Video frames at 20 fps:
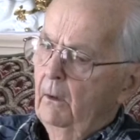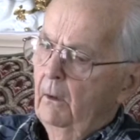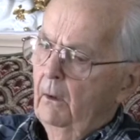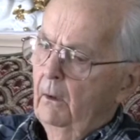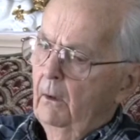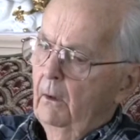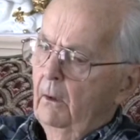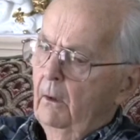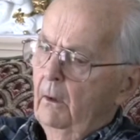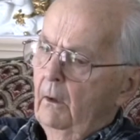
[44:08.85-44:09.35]

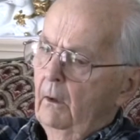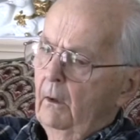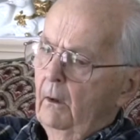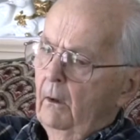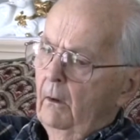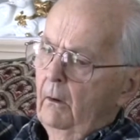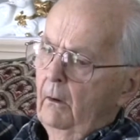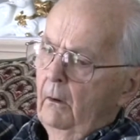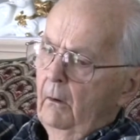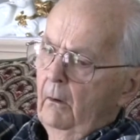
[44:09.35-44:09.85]

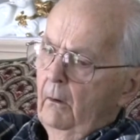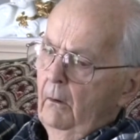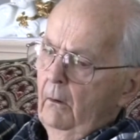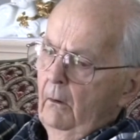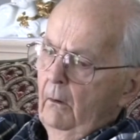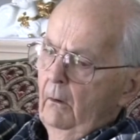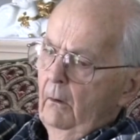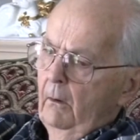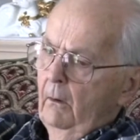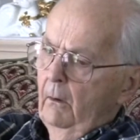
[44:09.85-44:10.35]

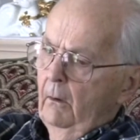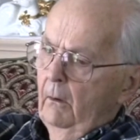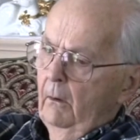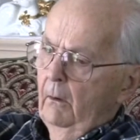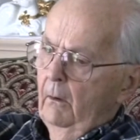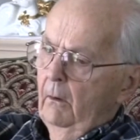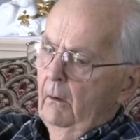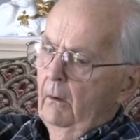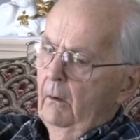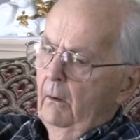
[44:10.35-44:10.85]

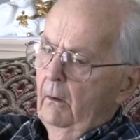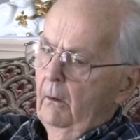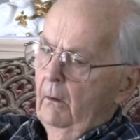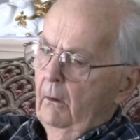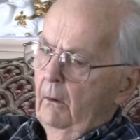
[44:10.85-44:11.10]
Nothing is said.